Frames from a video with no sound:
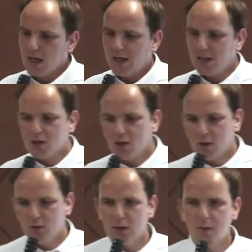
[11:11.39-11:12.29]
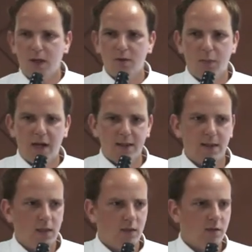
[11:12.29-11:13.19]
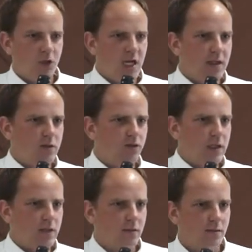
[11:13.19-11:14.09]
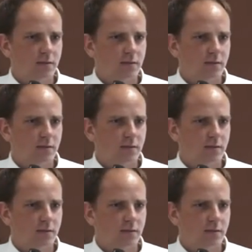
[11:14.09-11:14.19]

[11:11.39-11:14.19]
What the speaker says: but it's not only about planting shade trees